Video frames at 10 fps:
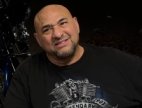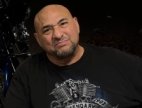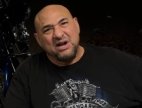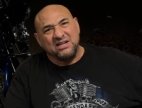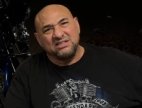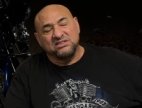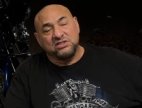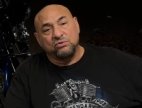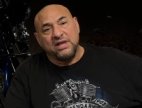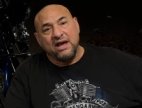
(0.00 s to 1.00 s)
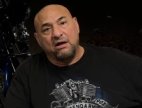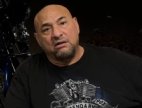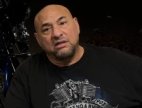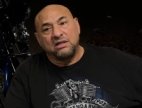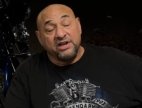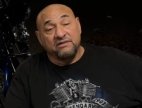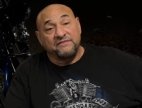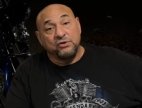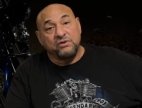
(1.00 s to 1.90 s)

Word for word: probably in SoCal, a few